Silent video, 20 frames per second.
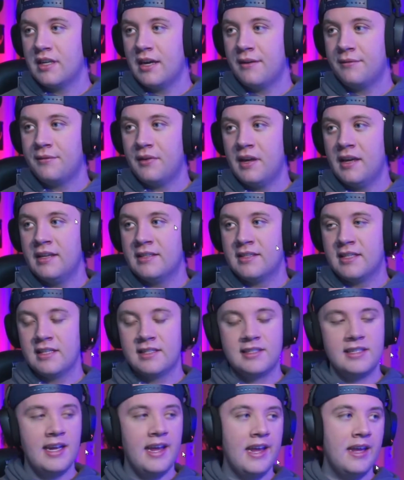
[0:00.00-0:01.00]
is the
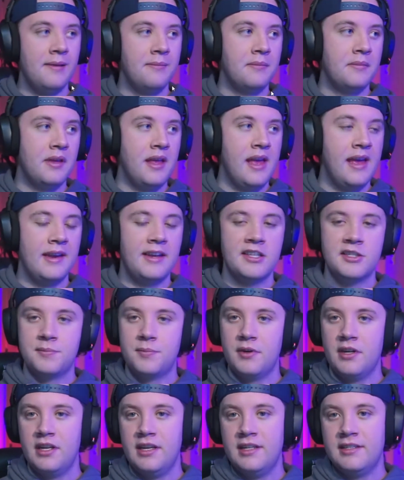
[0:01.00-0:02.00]
same, and it's pretty
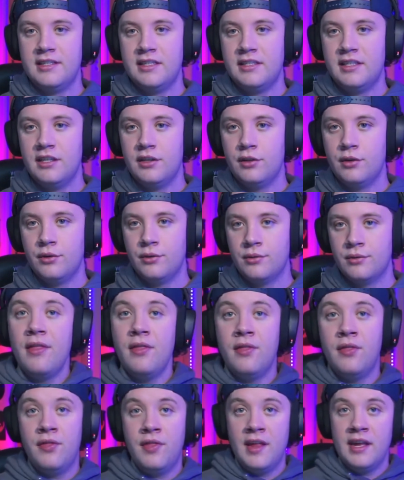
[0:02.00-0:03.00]
easy to use. This